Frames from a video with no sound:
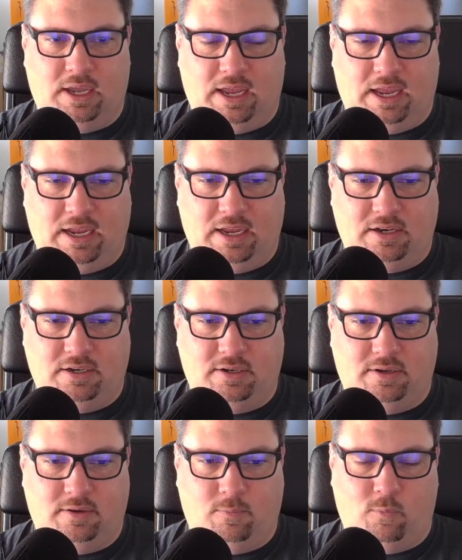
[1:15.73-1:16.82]
And
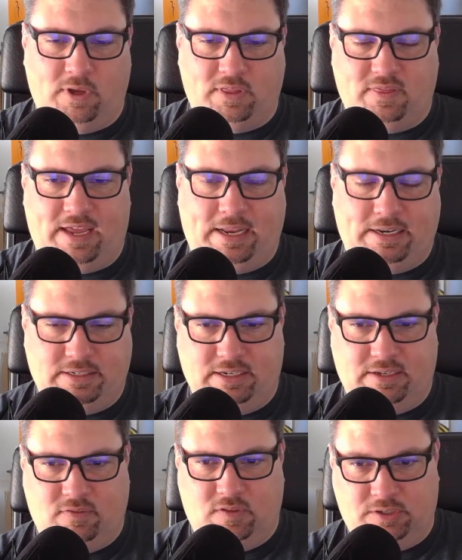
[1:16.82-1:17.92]
what that
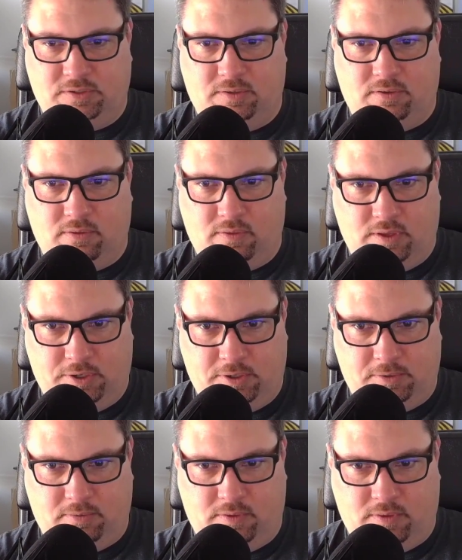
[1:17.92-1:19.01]
did,
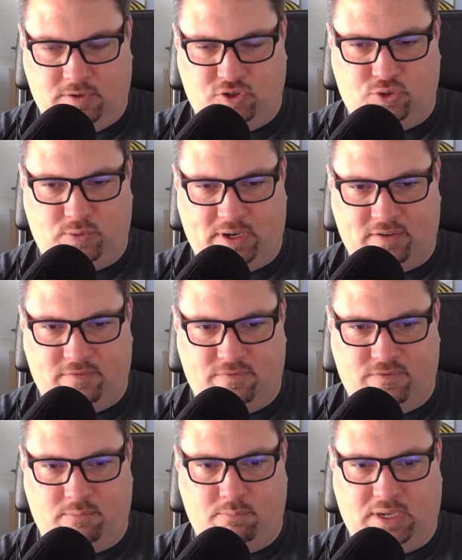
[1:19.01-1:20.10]
the trick
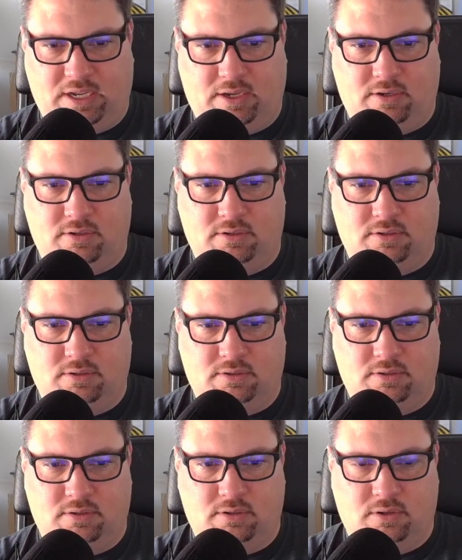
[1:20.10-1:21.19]
for me
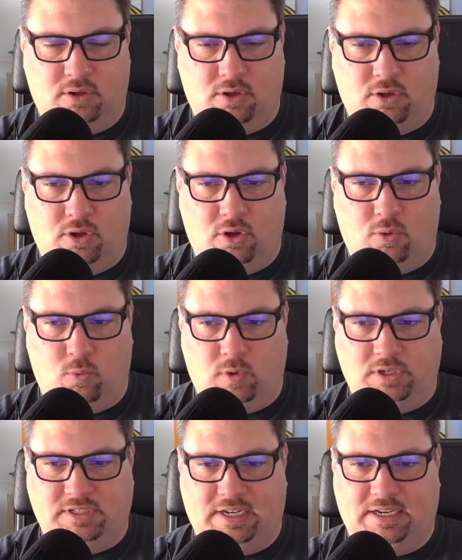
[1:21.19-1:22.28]

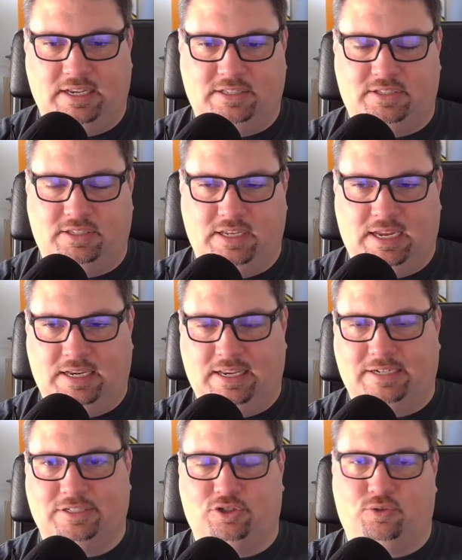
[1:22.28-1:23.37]
was it
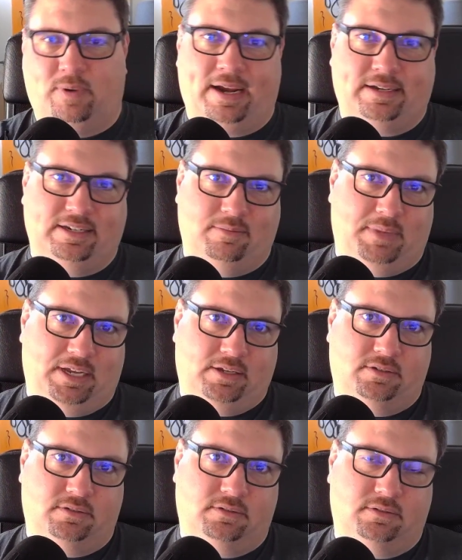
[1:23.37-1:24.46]
extracted me
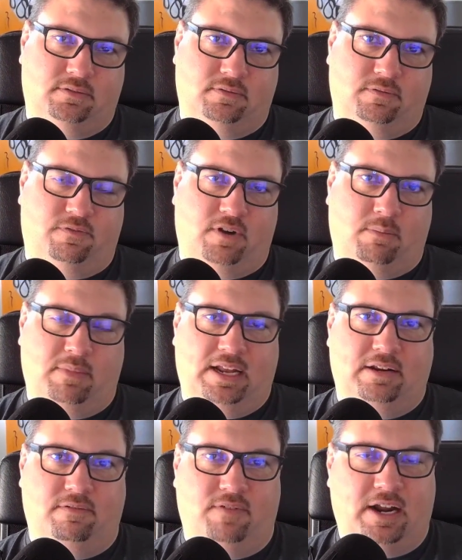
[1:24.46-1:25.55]
from that
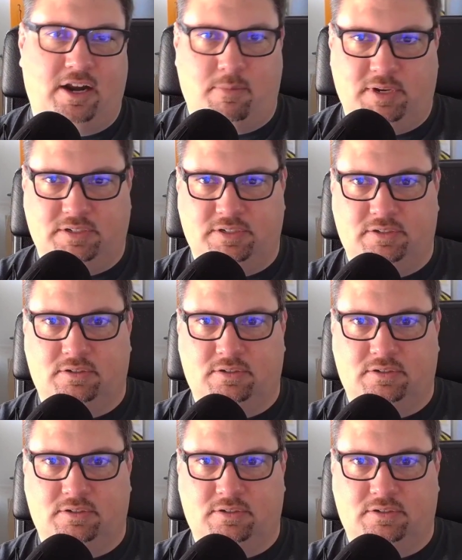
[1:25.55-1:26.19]
environment